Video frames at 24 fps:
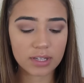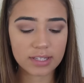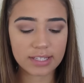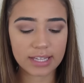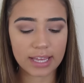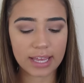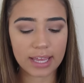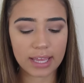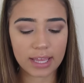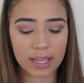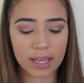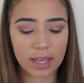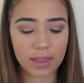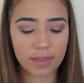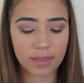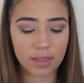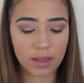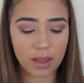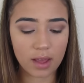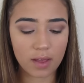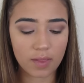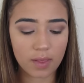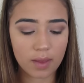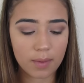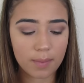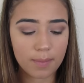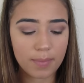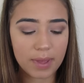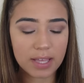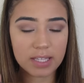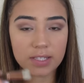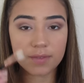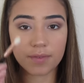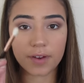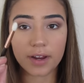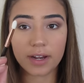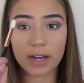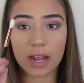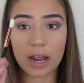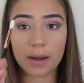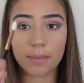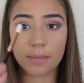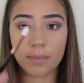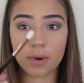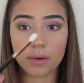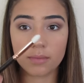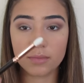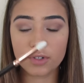going to take the colour Best Friend
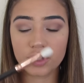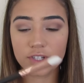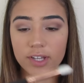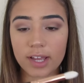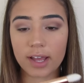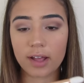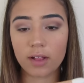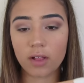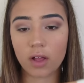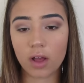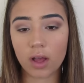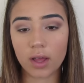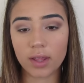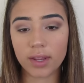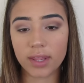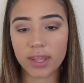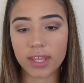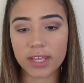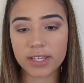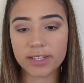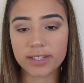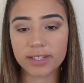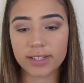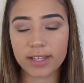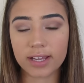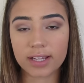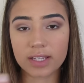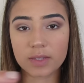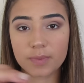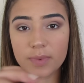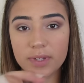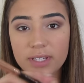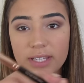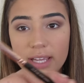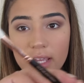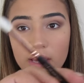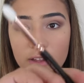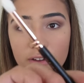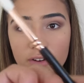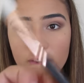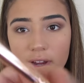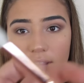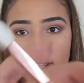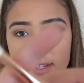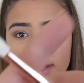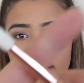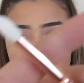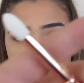and Bombshell on this Luxe Petite
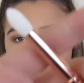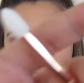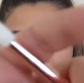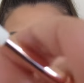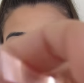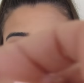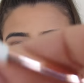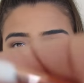crease. It's